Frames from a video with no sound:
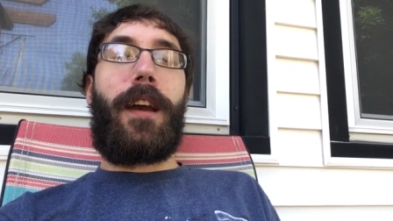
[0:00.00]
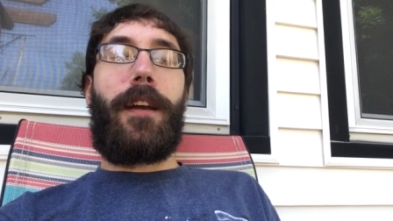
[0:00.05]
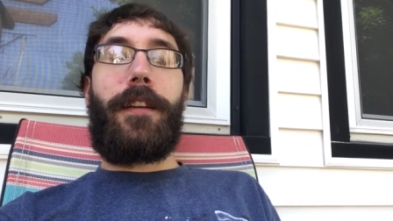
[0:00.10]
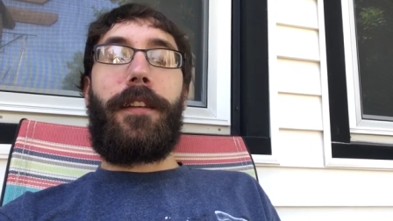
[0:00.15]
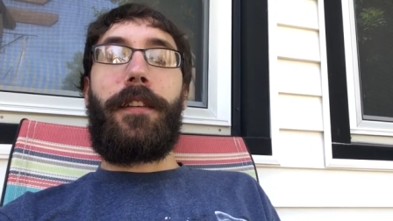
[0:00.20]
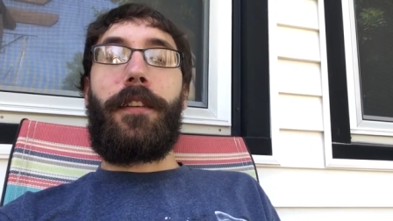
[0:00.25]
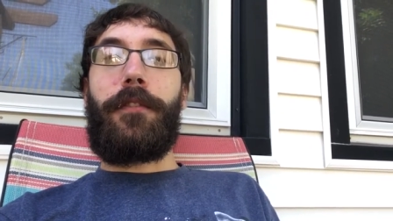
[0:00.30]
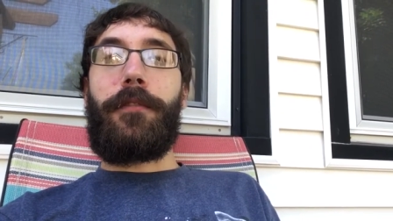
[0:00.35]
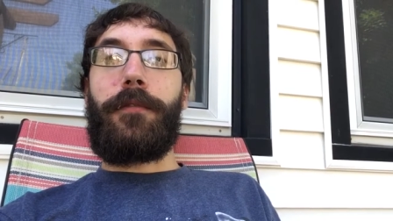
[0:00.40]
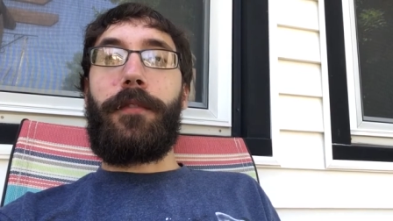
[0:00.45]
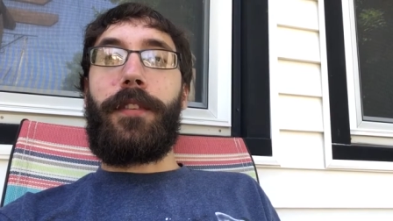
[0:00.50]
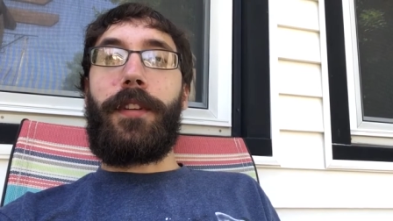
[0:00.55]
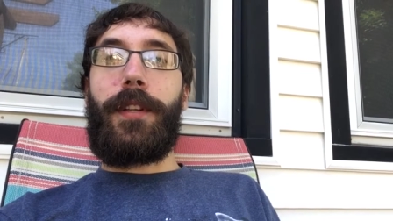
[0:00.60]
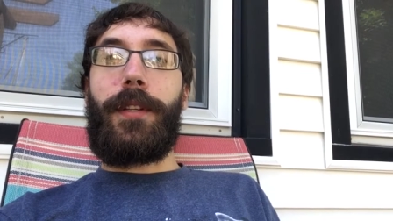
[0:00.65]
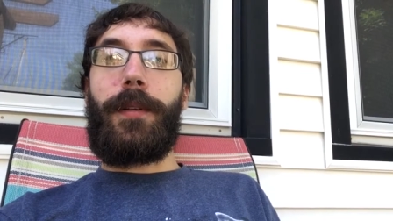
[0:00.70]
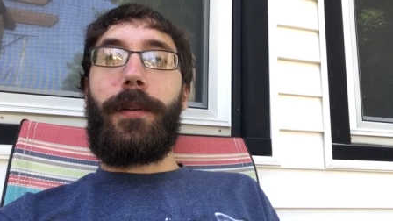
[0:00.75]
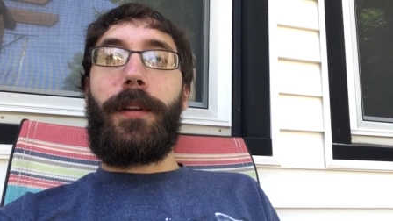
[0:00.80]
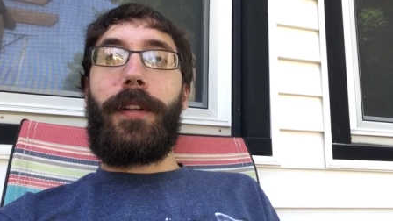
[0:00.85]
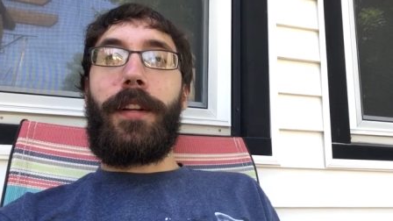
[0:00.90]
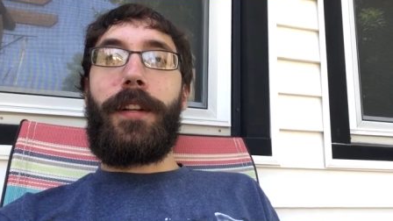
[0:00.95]
don't
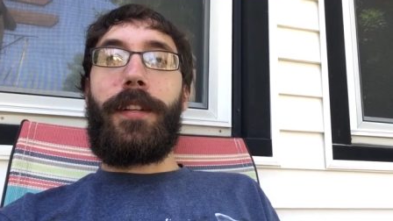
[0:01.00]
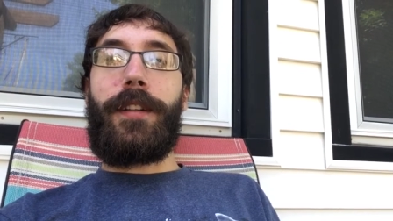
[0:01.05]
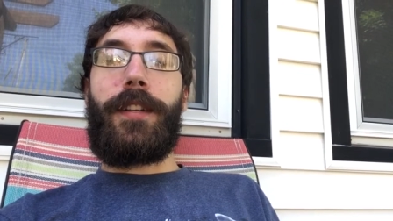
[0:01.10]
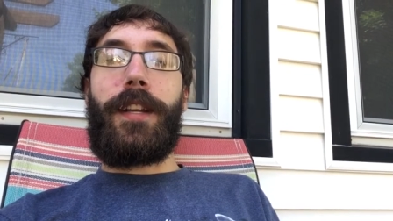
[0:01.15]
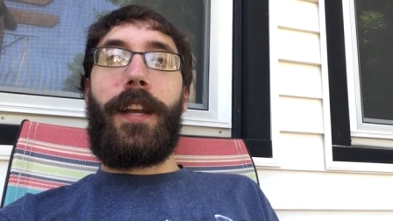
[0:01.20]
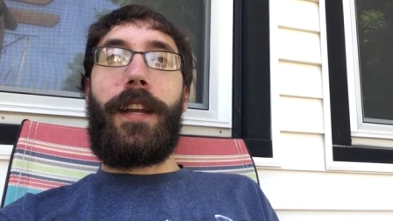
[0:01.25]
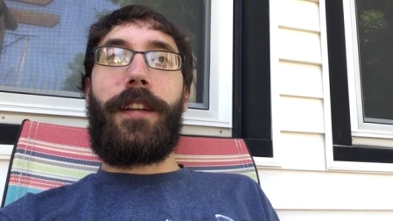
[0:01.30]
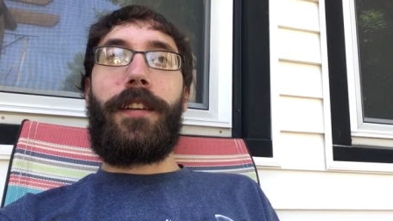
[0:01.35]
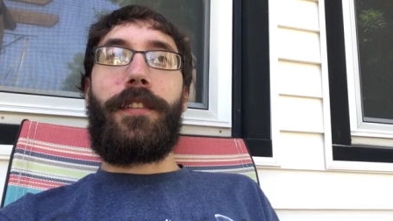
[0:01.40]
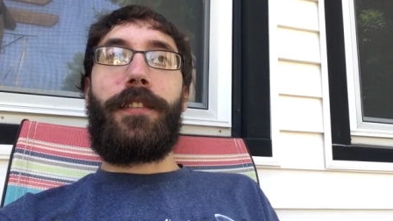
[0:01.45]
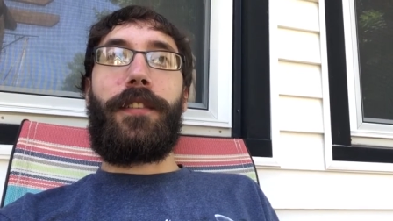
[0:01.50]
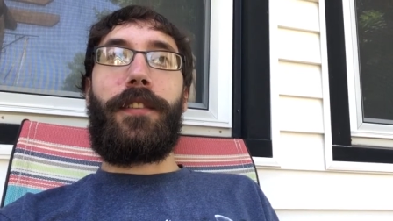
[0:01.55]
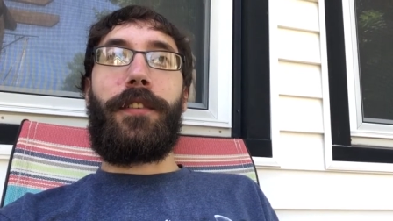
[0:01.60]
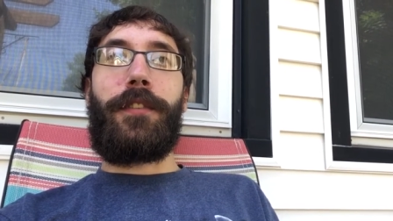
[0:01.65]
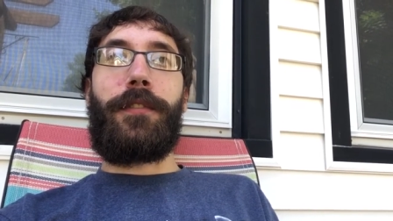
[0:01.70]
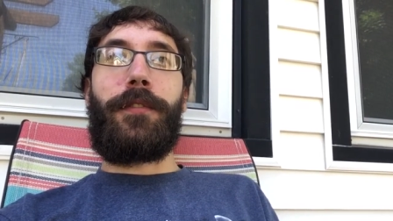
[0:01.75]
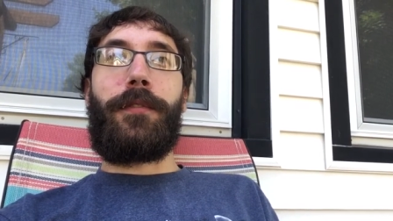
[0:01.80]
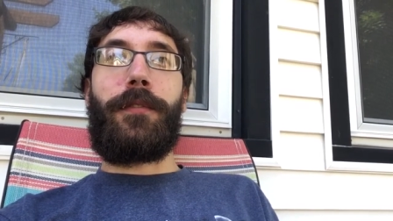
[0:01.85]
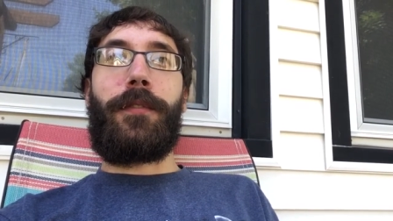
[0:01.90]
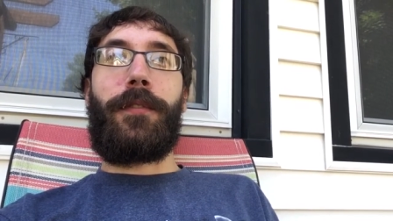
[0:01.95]
intend
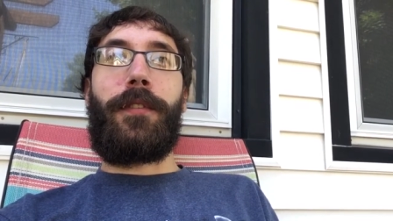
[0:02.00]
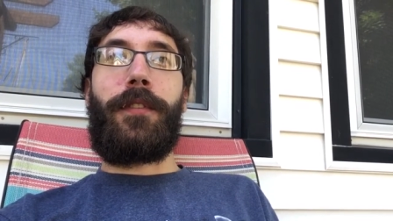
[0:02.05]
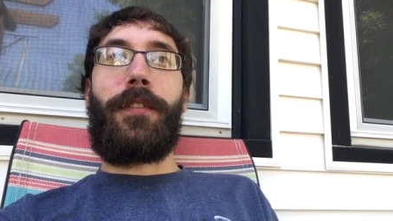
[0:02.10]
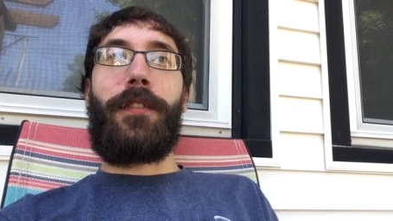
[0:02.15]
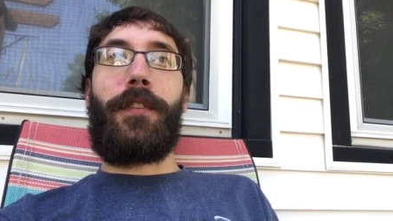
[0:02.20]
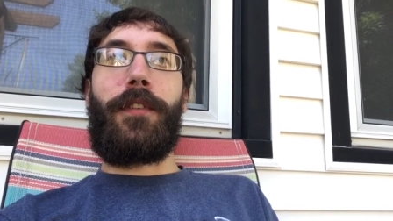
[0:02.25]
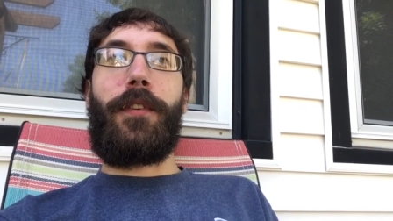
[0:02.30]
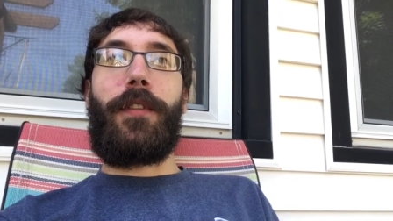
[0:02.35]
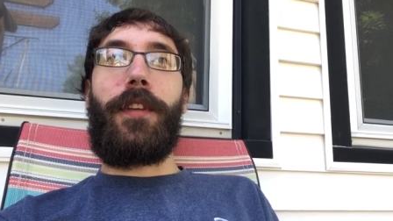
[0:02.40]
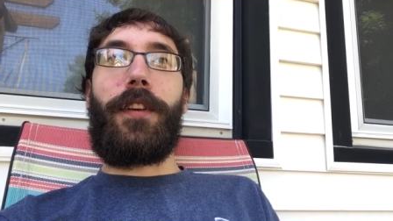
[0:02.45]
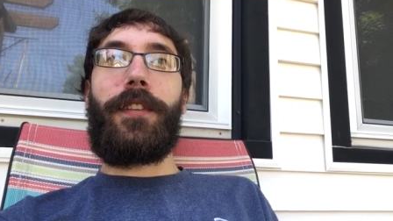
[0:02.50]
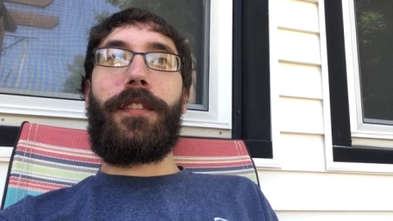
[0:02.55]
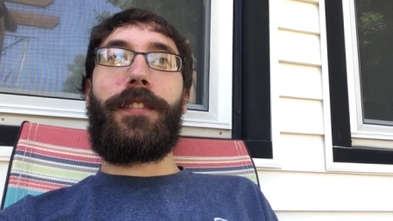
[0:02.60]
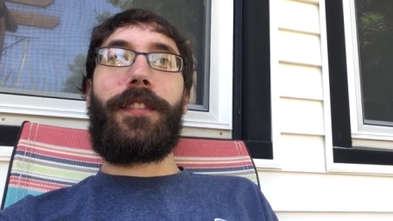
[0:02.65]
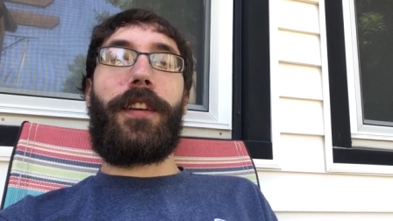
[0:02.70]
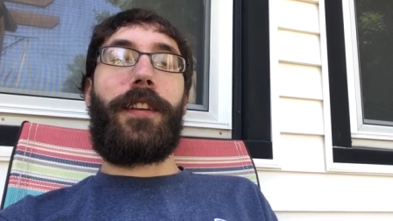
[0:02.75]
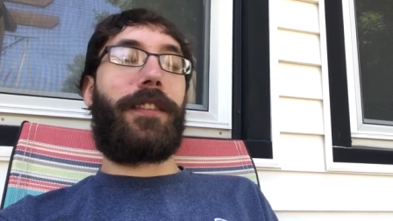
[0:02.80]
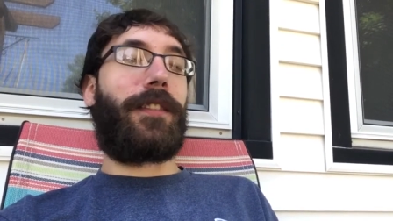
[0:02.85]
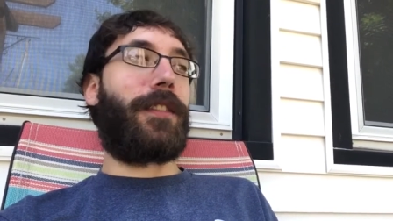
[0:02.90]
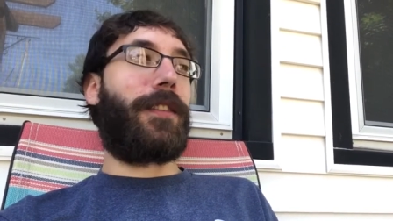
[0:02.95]
to do this
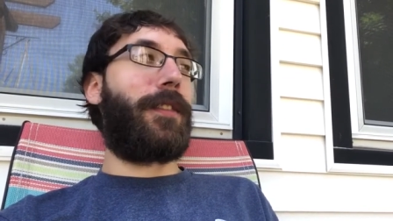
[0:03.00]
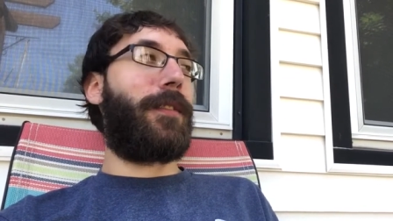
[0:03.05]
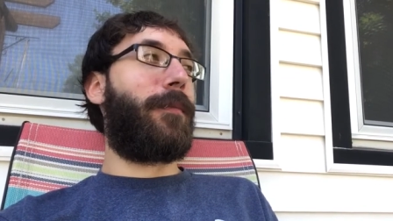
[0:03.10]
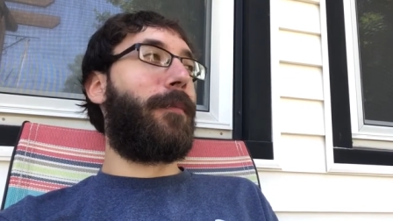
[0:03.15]
as